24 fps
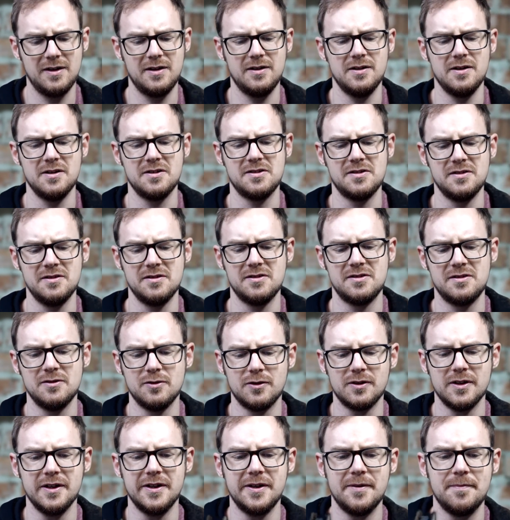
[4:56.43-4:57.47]
nice and
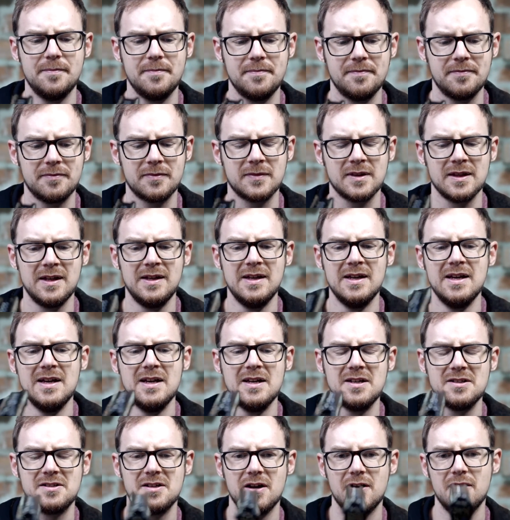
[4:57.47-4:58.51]
snugly.
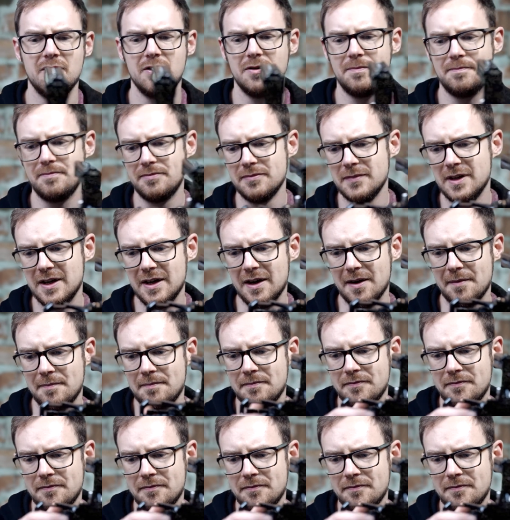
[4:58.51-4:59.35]
So yeah,